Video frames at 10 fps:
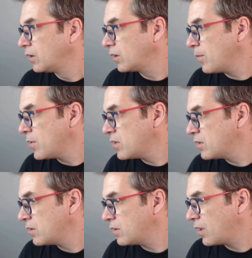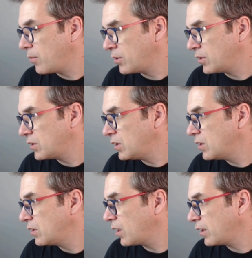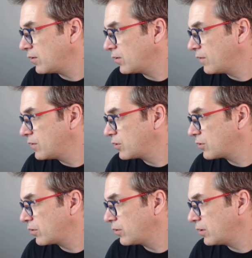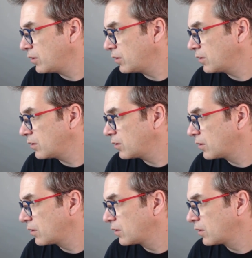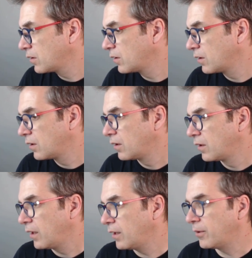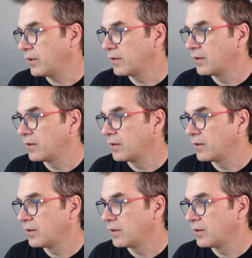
Come on, I want to see the title of the stream. Anyway.